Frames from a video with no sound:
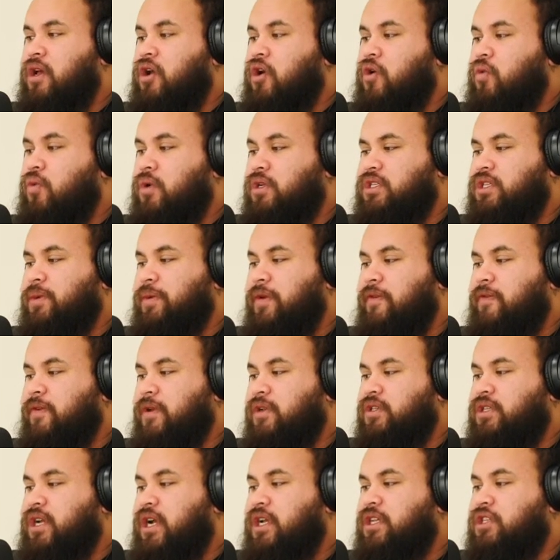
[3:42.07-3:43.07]
on what something
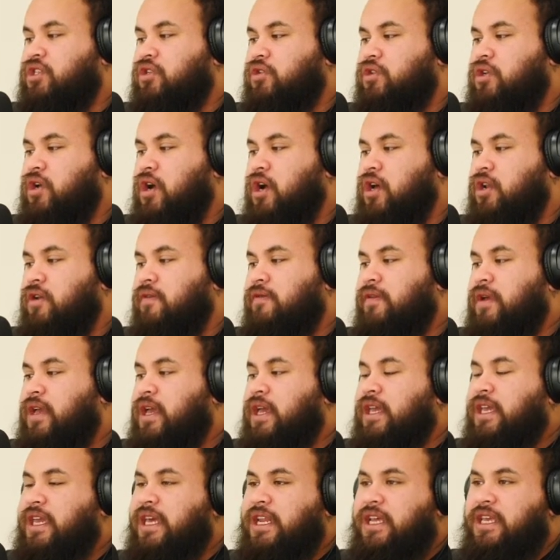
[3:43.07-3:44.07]
feels like, to kind of
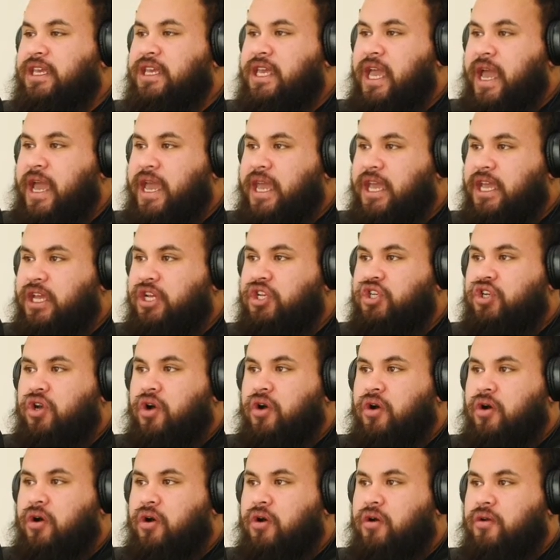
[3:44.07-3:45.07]
get a gauge
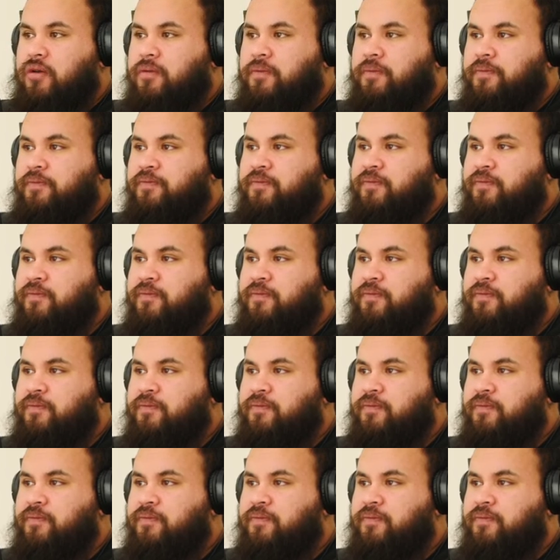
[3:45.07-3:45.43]
on